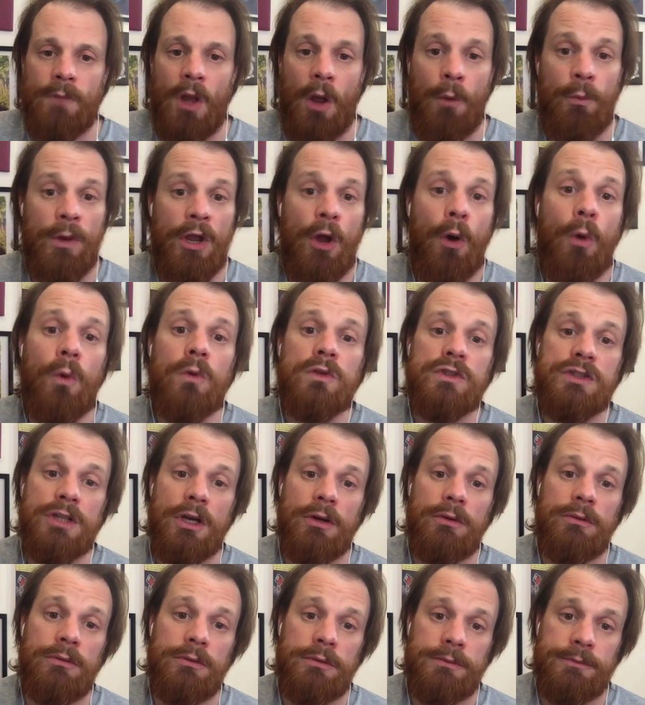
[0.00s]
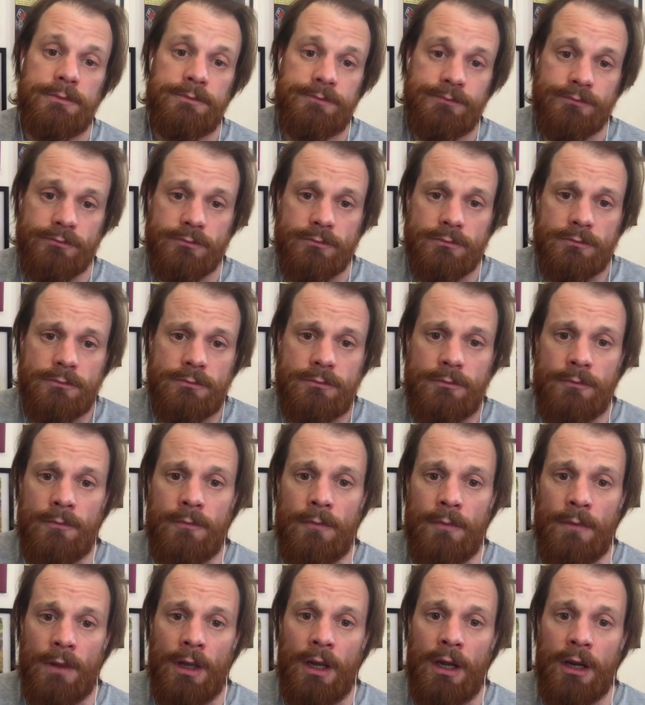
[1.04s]
We also
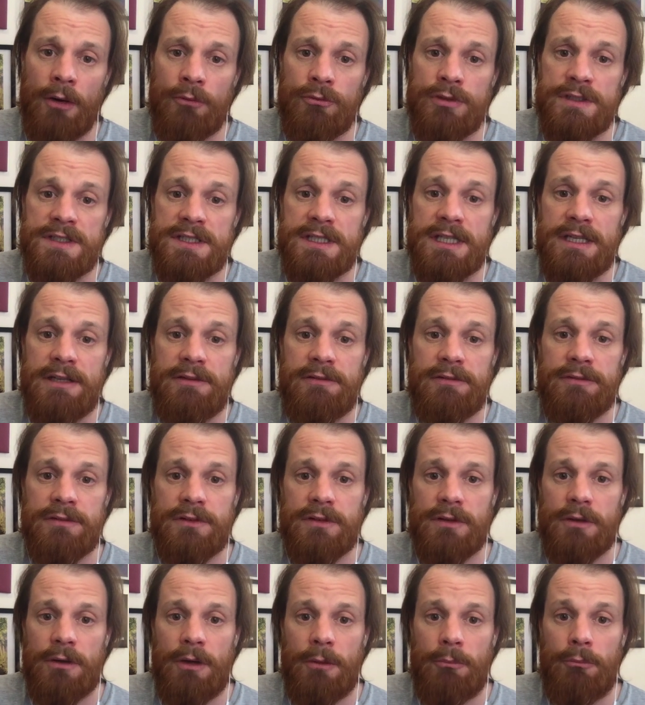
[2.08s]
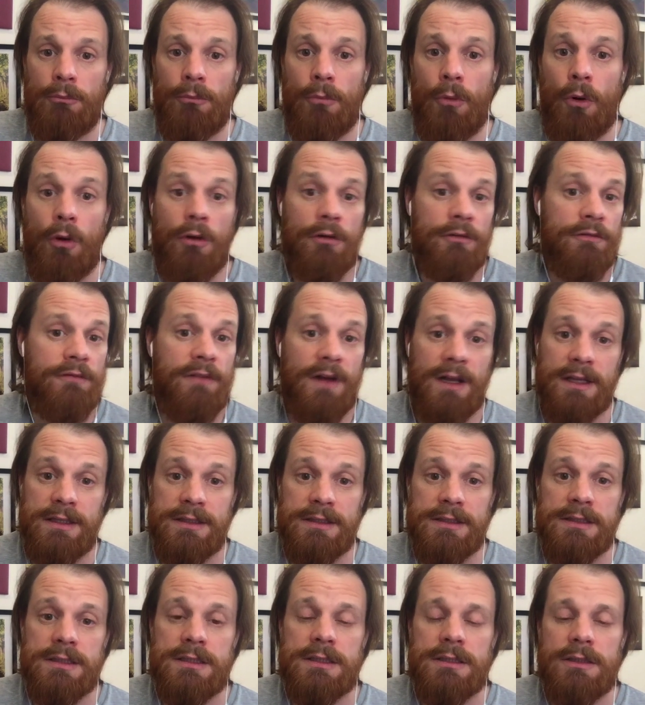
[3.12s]
received more
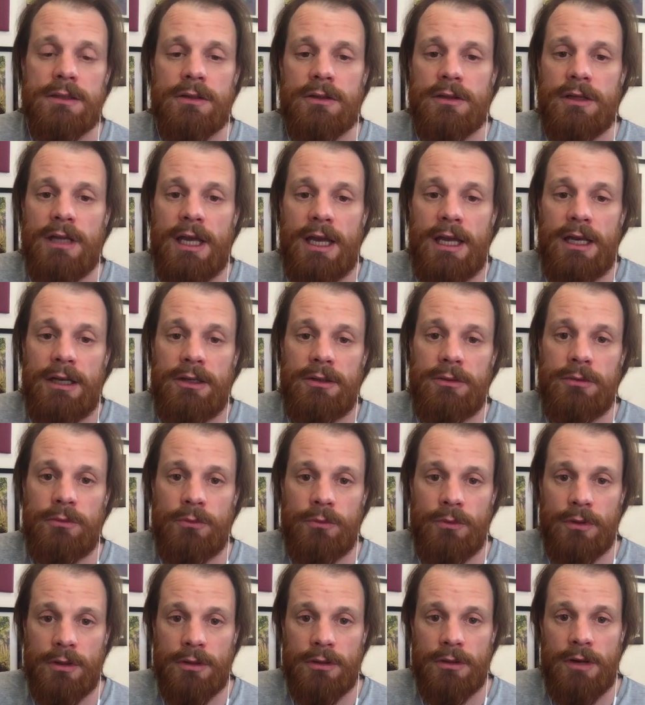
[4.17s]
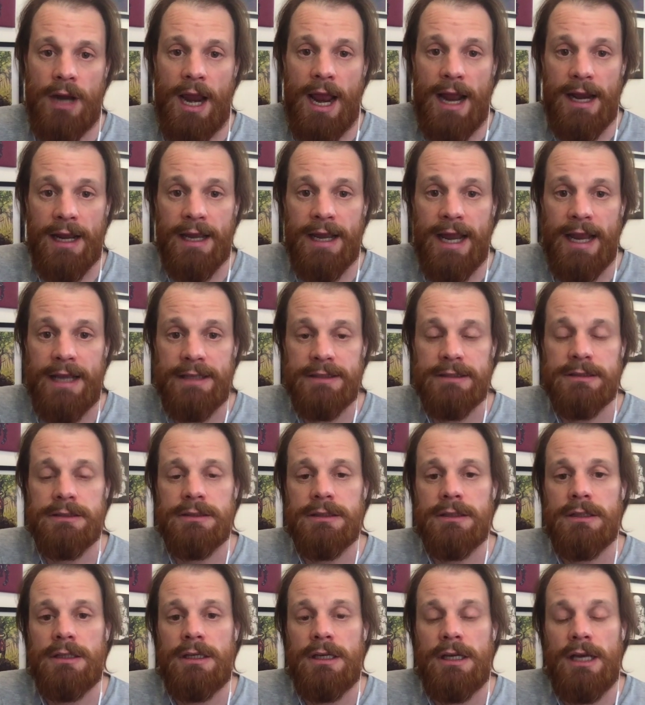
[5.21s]
funds than were allocated.
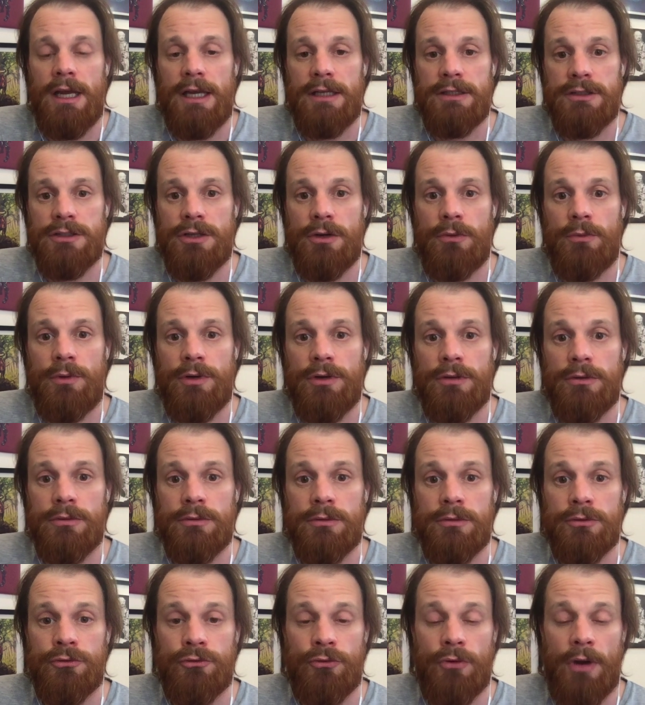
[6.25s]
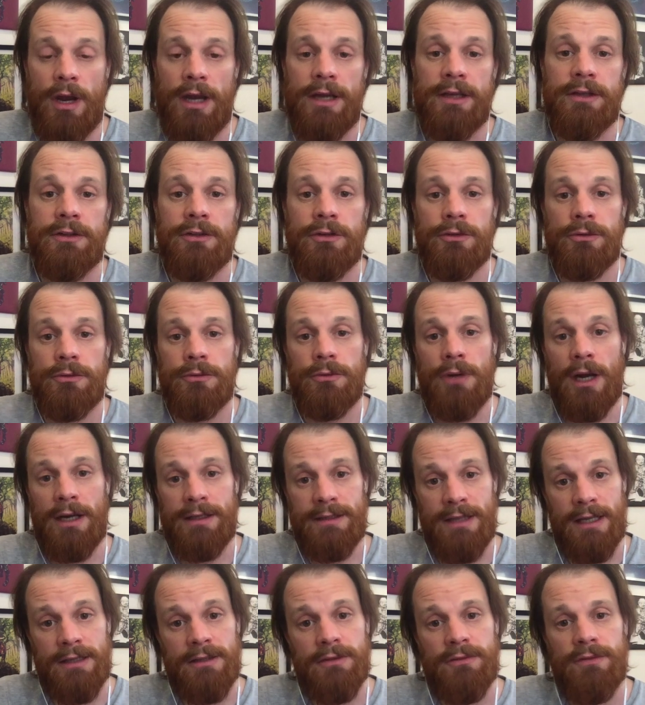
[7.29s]
And so we're trying to
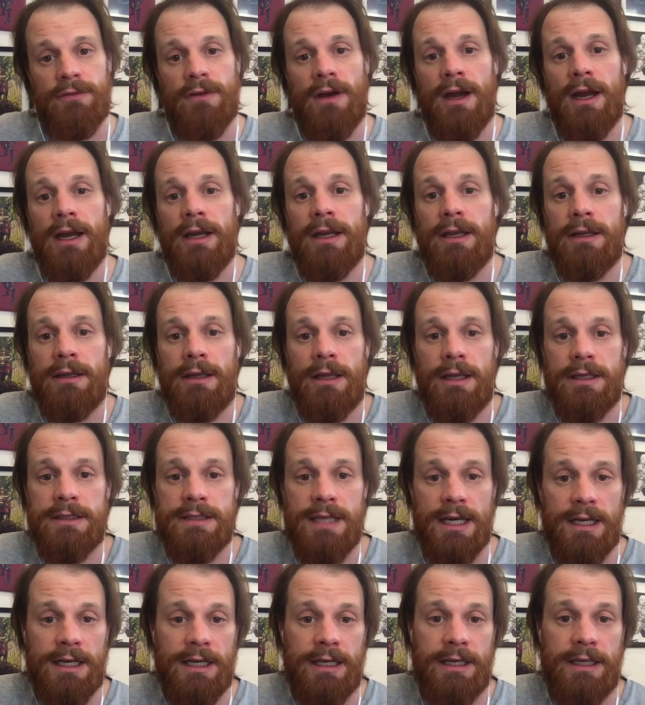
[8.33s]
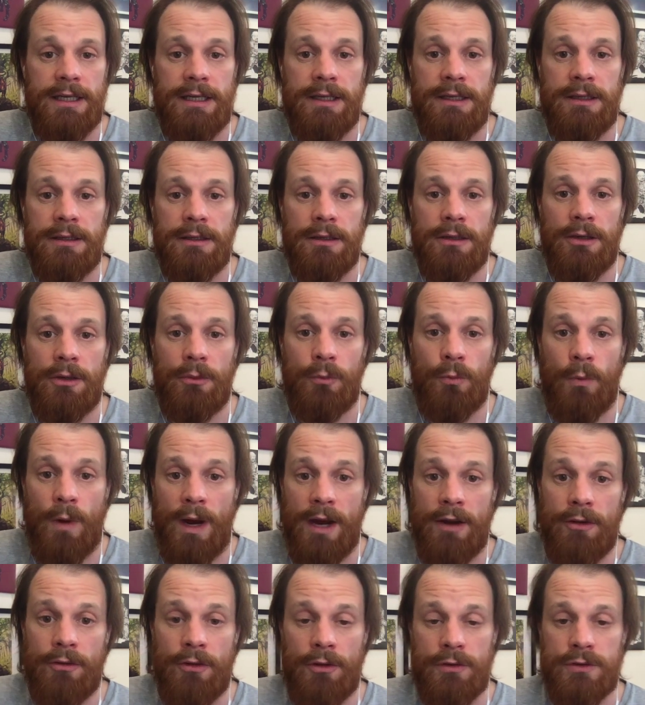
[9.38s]
identify exactly
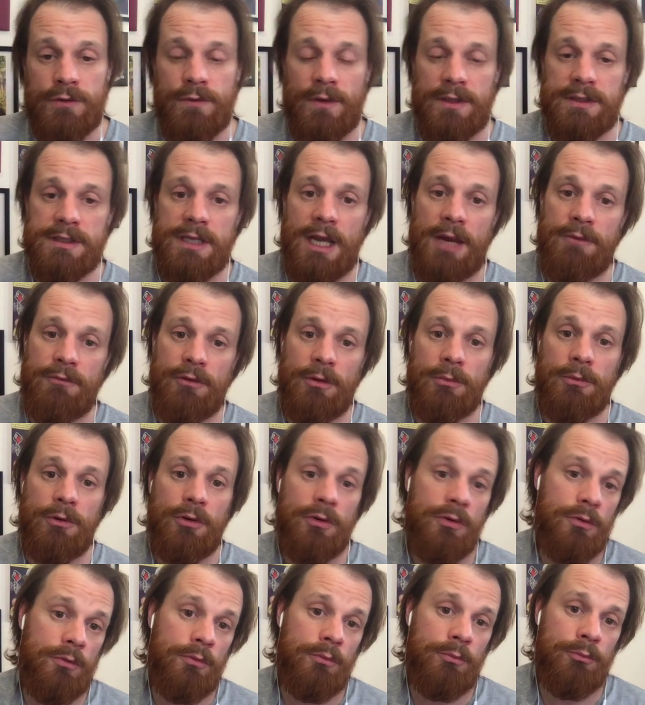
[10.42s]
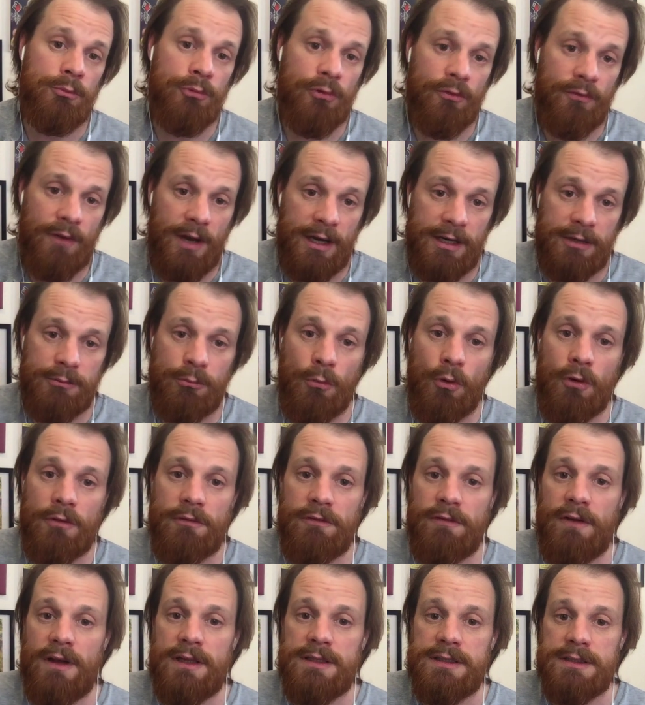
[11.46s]
where those funds came from, who provided more
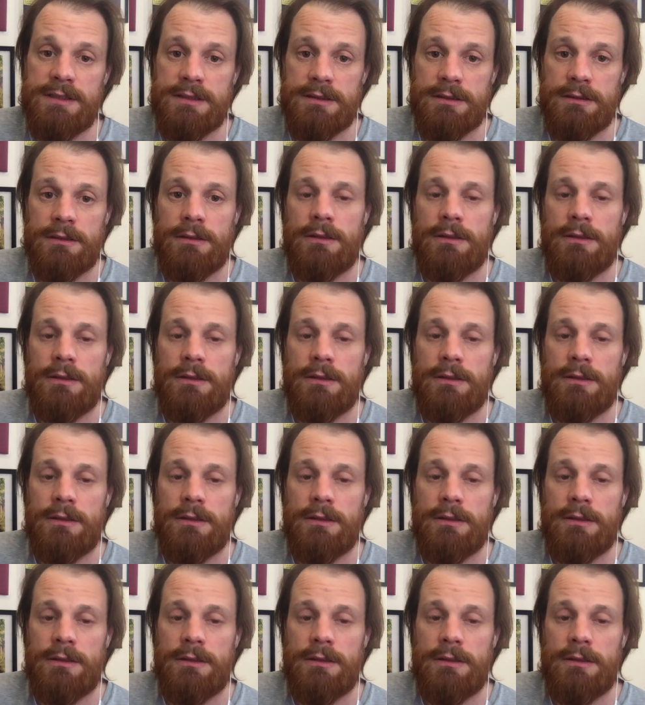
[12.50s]
funds